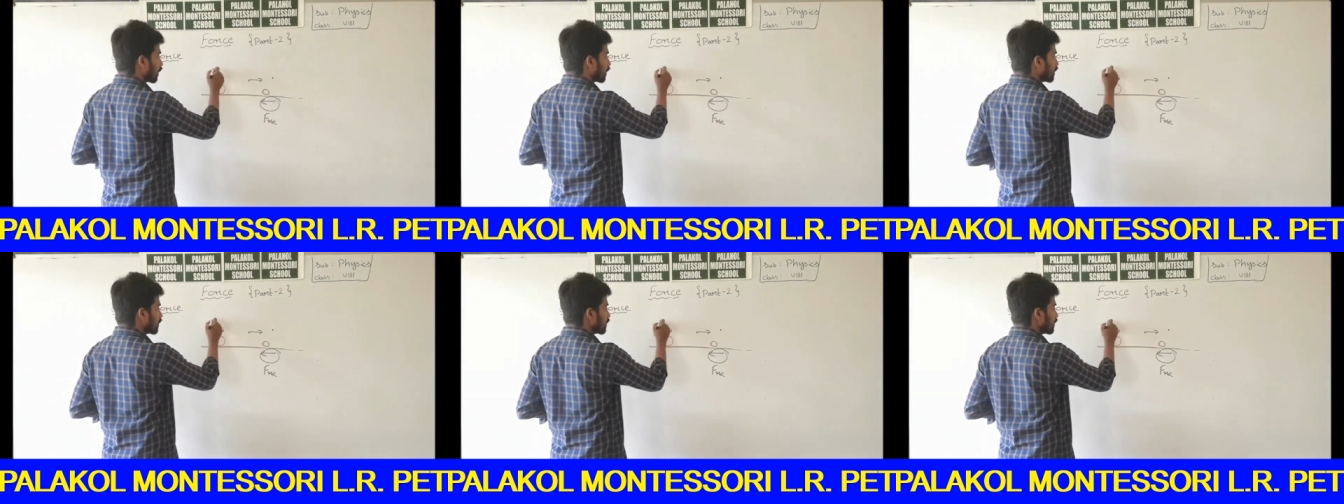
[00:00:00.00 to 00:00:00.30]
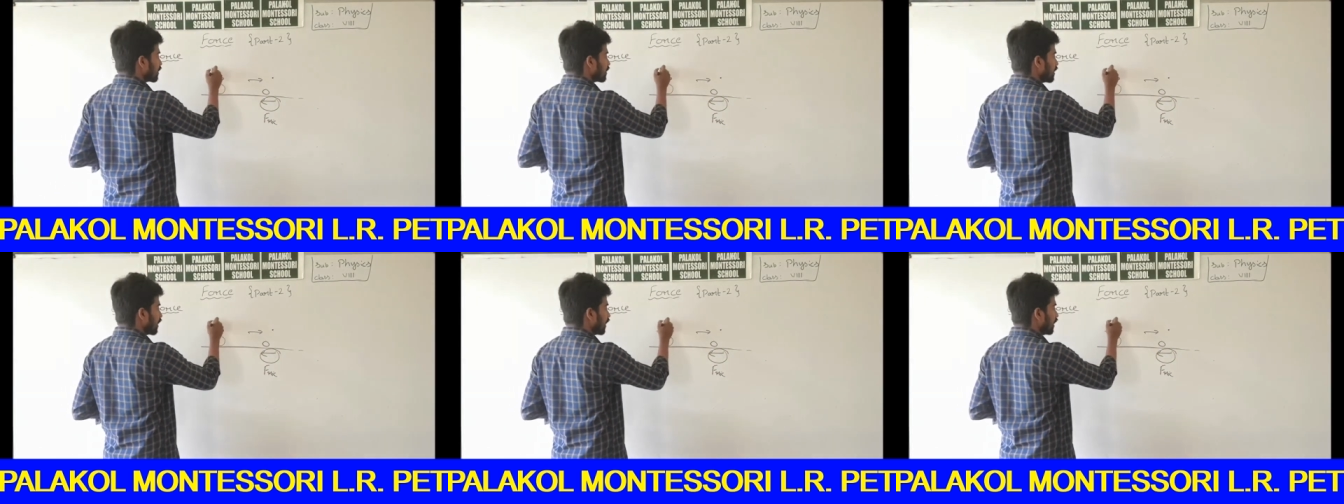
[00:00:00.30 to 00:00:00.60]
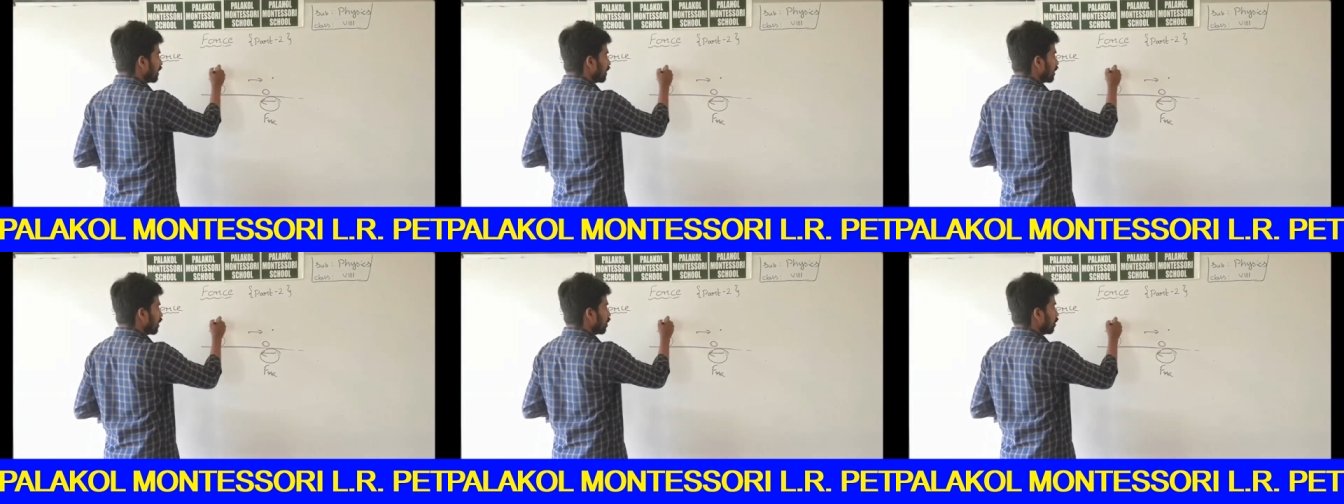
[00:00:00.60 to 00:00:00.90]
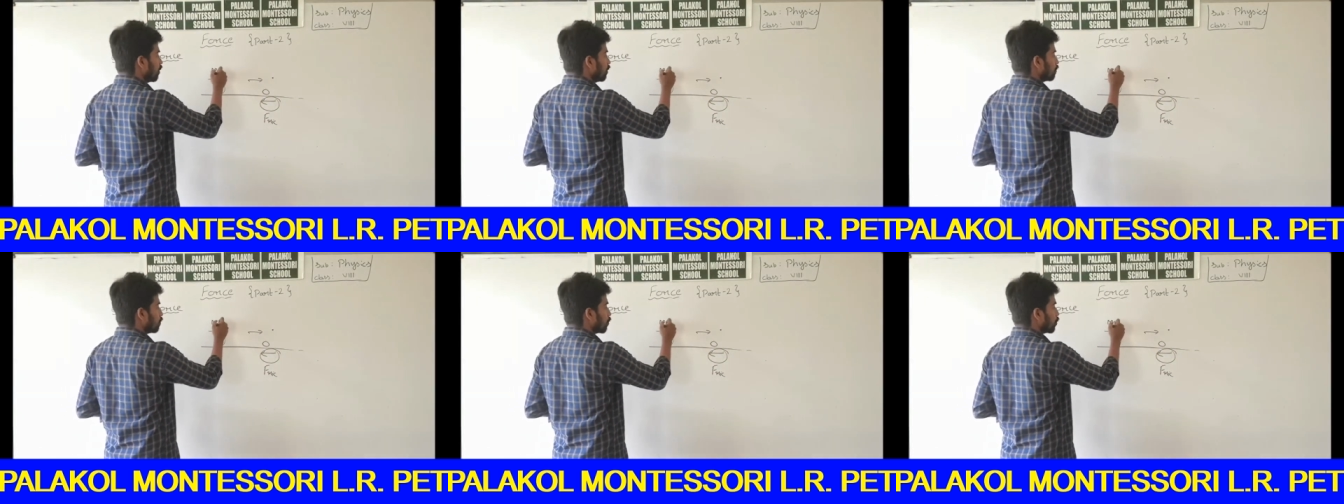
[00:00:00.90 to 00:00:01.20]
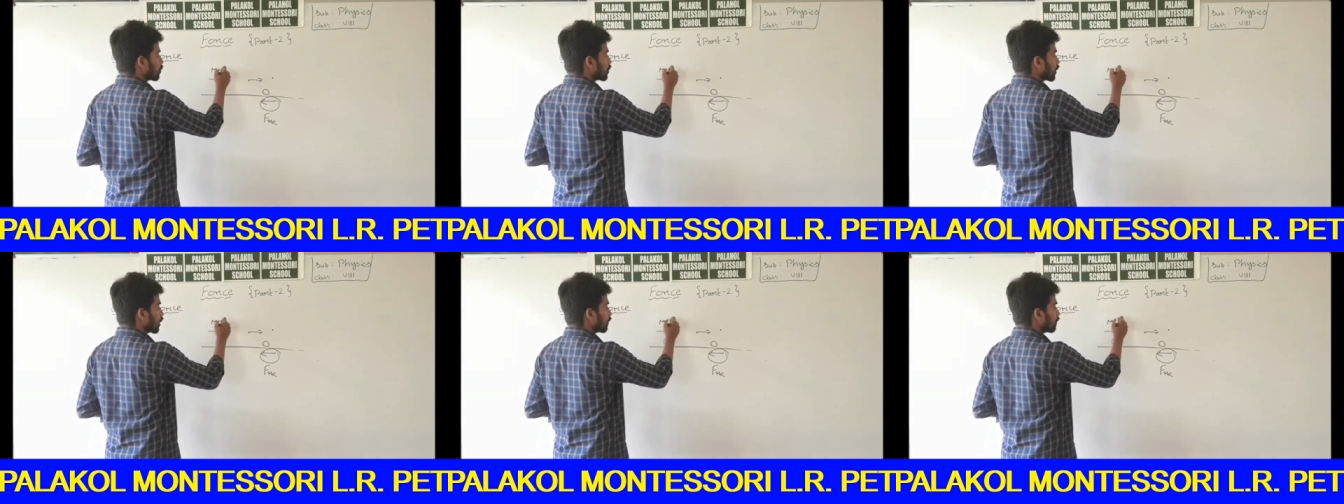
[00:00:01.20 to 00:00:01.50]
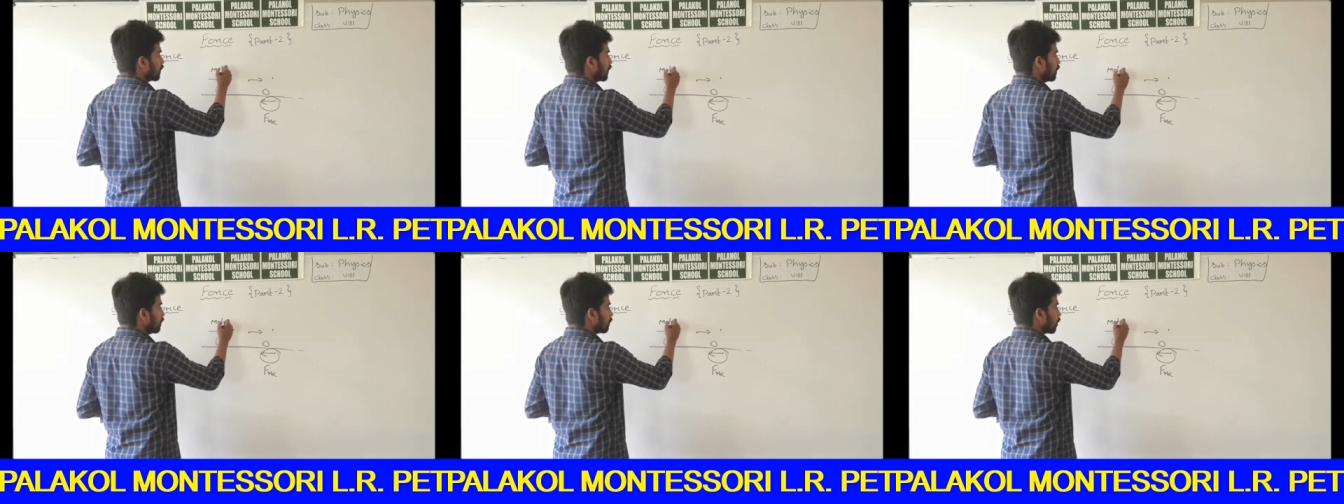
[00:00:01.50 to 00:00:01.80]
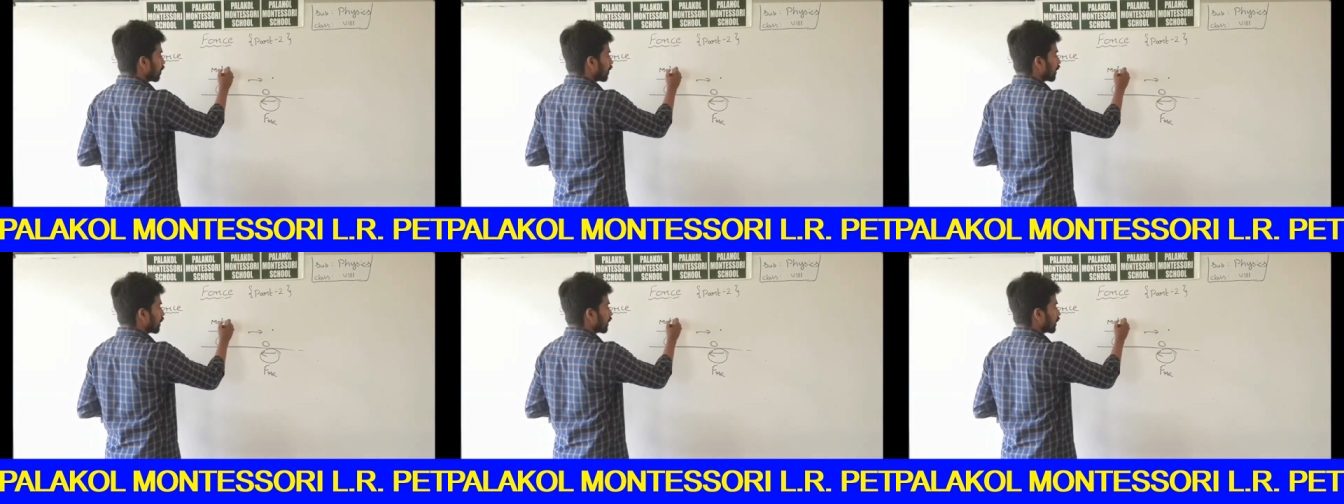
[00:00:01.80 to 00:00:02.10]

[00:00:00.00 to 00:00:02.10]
This is the motion of the body.